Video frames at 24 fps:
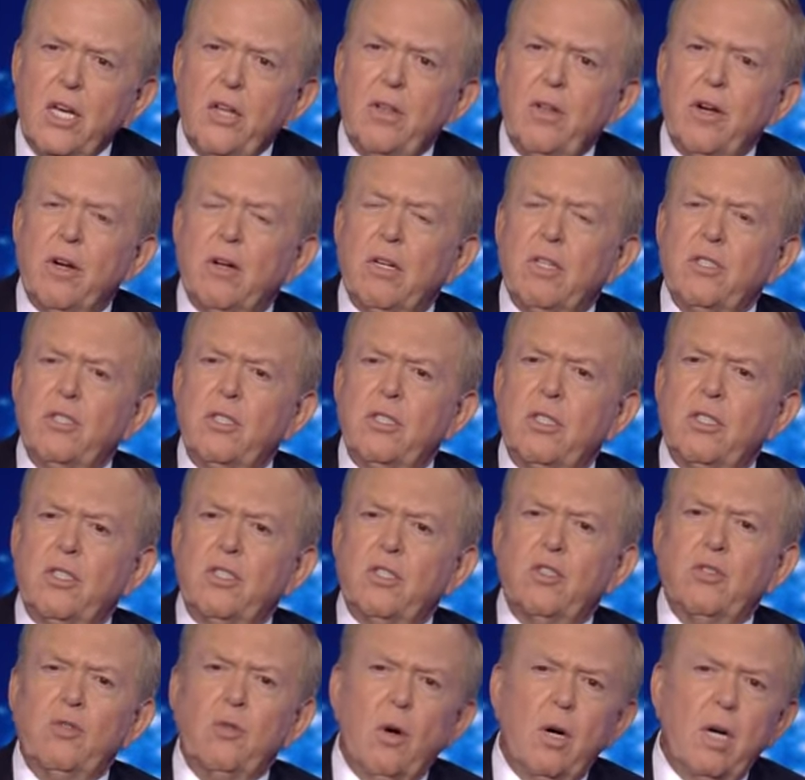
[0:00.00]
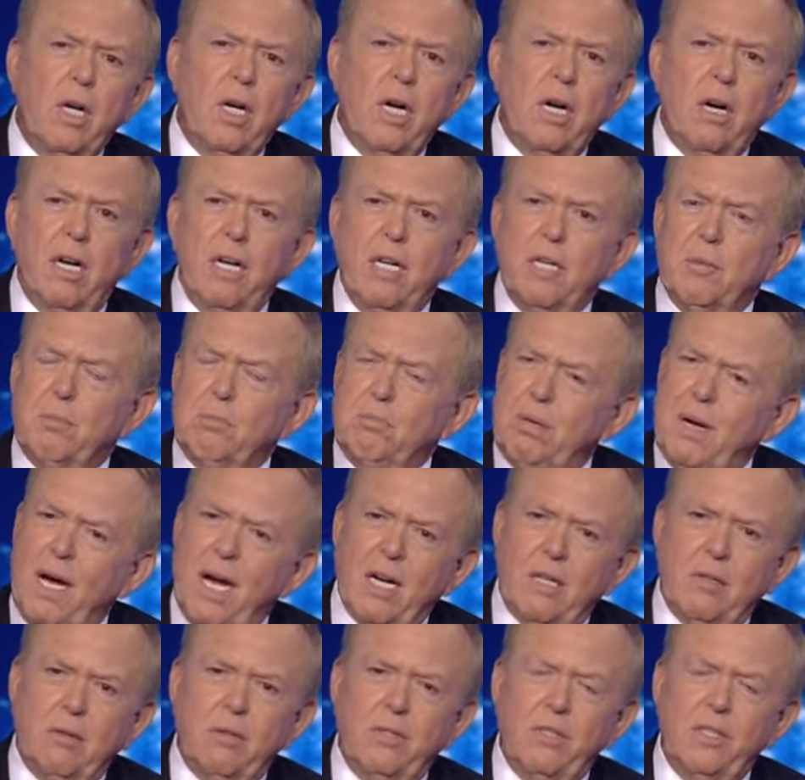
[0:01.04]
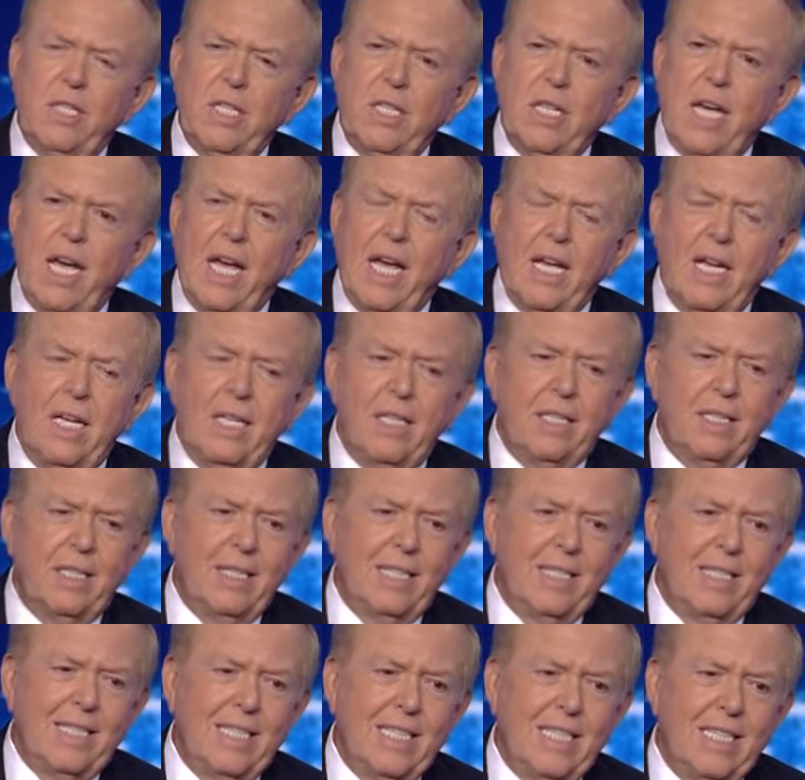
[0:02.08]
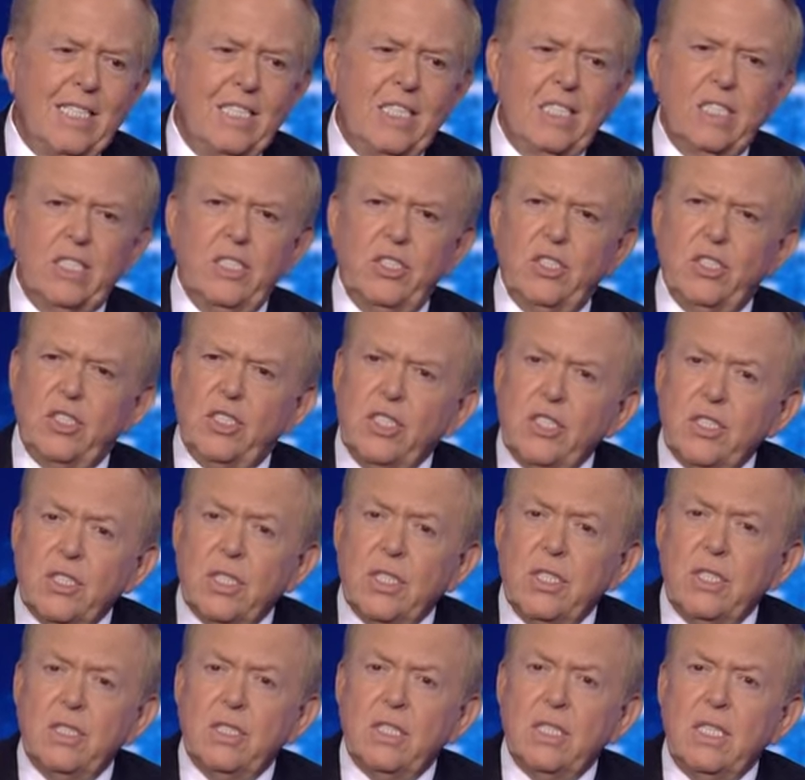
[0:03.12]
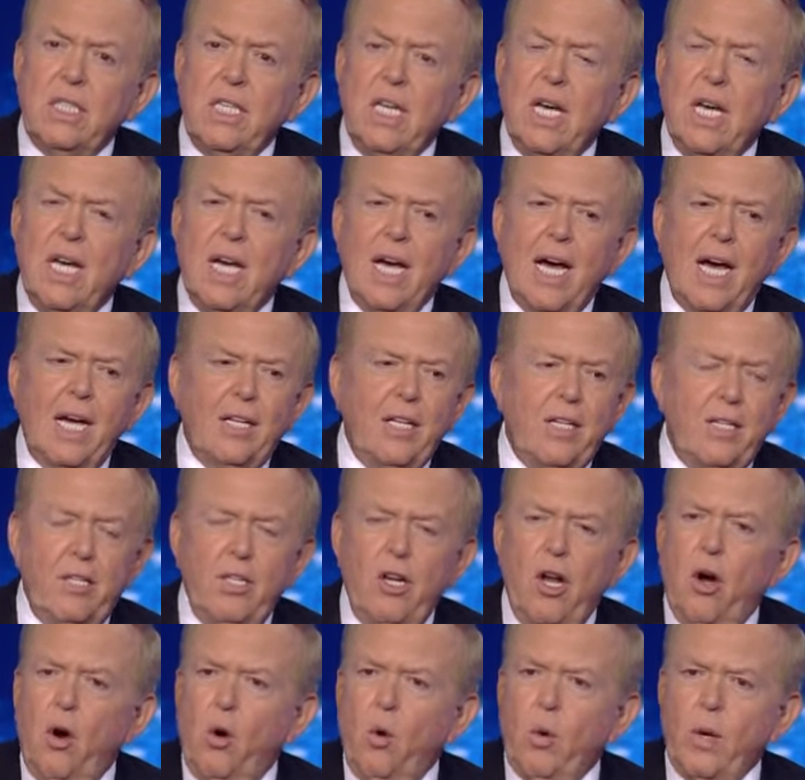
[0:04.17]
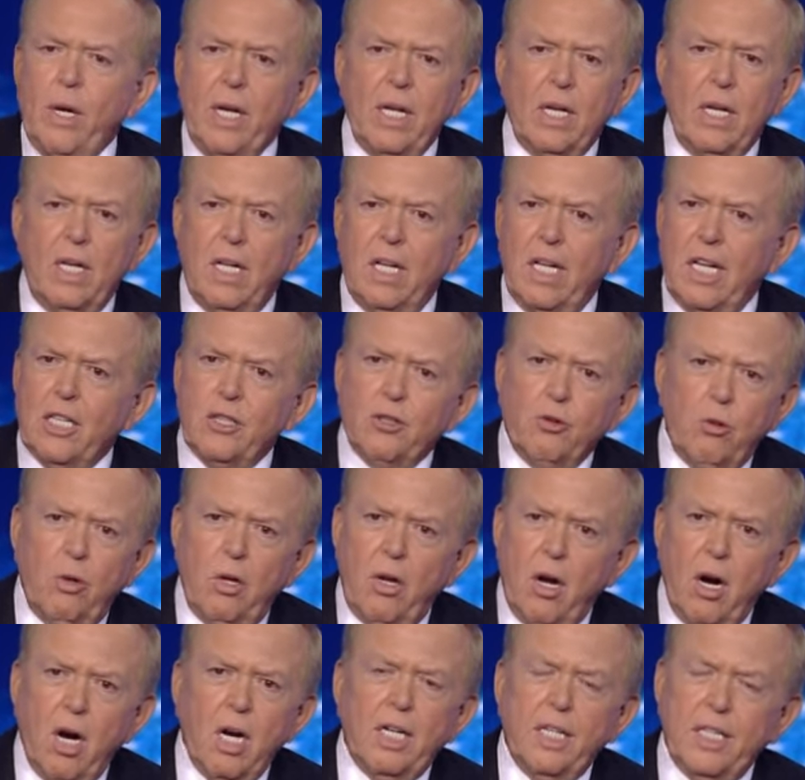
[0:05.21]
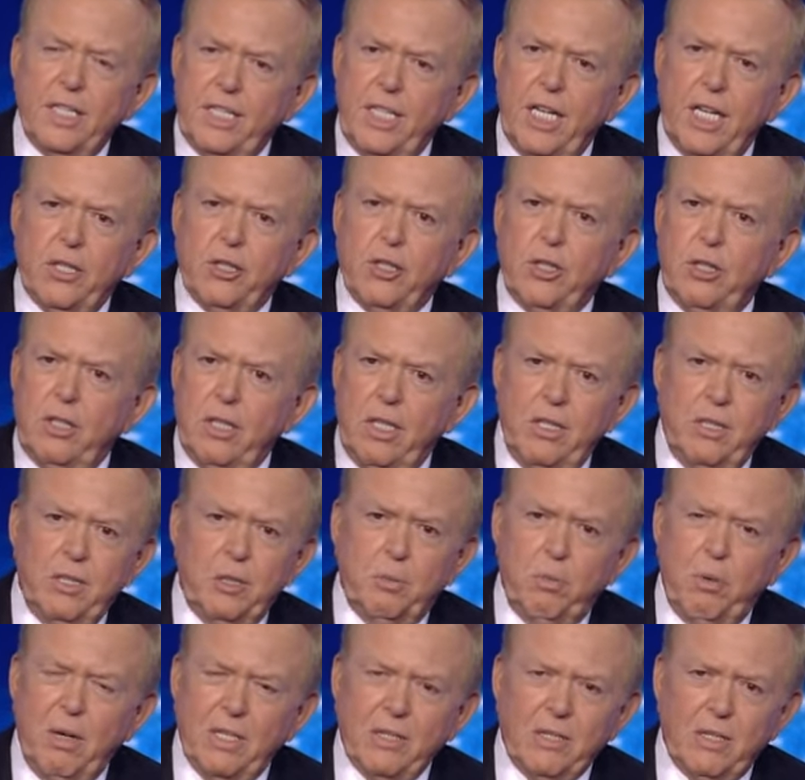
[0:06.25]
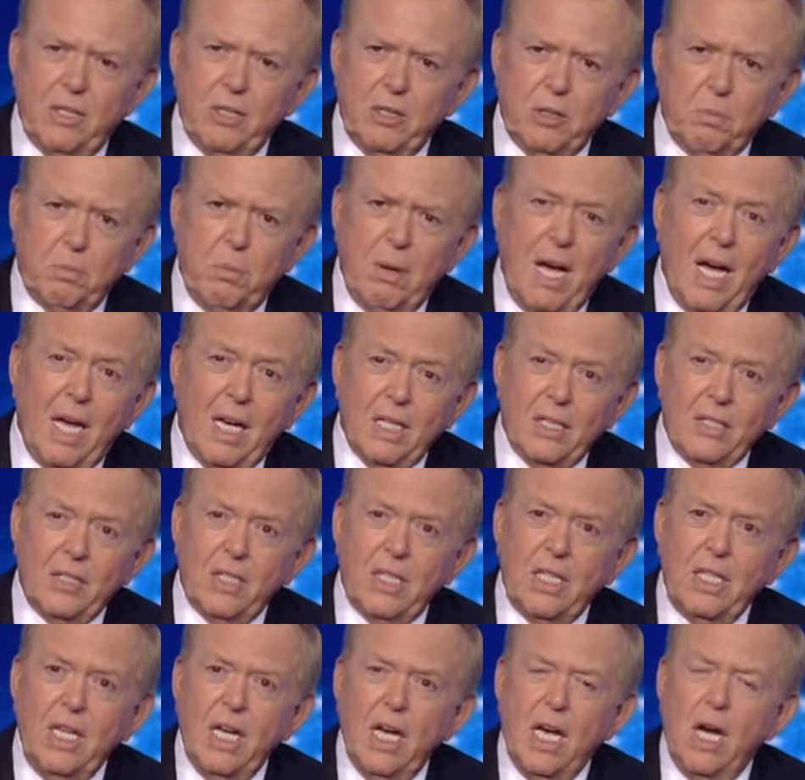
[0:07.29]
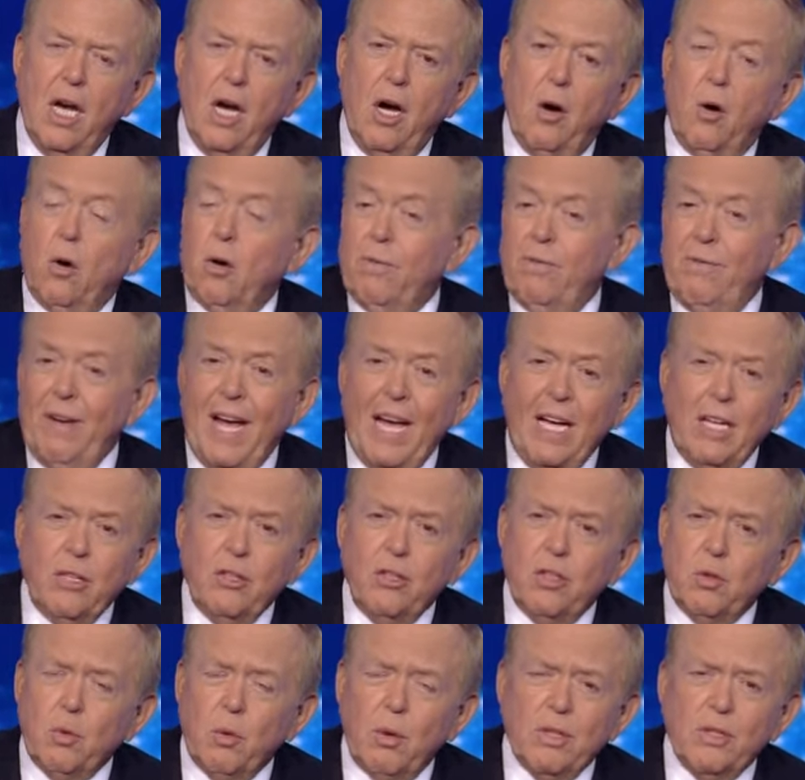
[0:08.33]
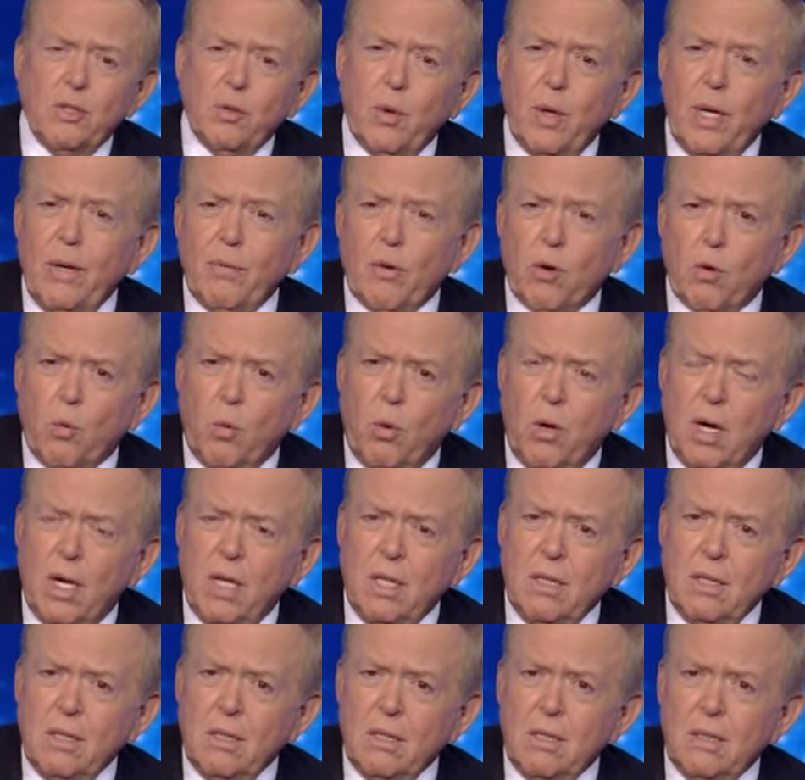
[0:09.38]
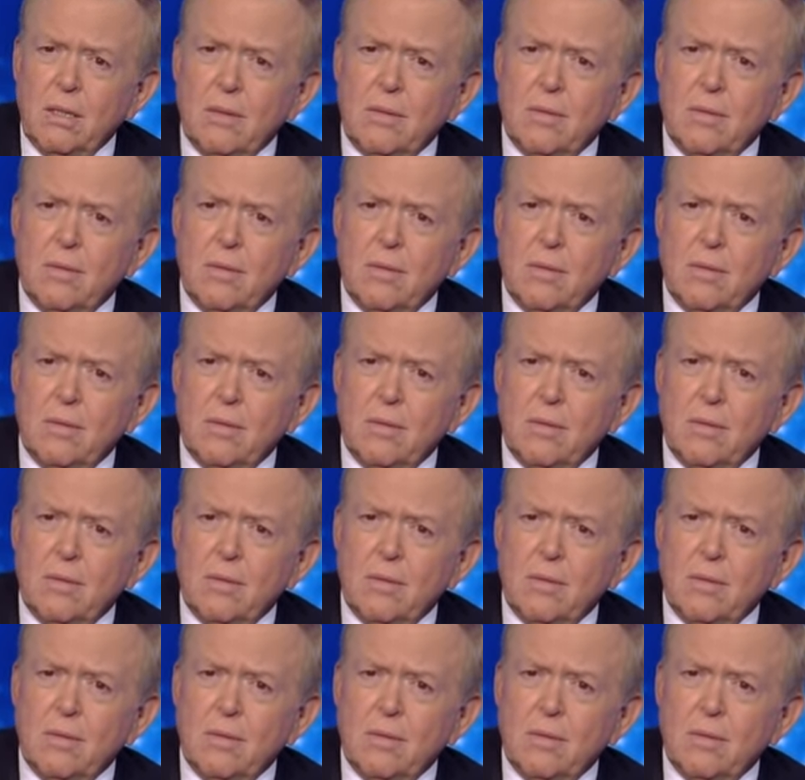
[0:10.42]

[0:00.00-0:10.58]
There is an extraordinary hypocrisy and inconsistency, no intellectual architecture to this president's policy or values whatsoever, Juan.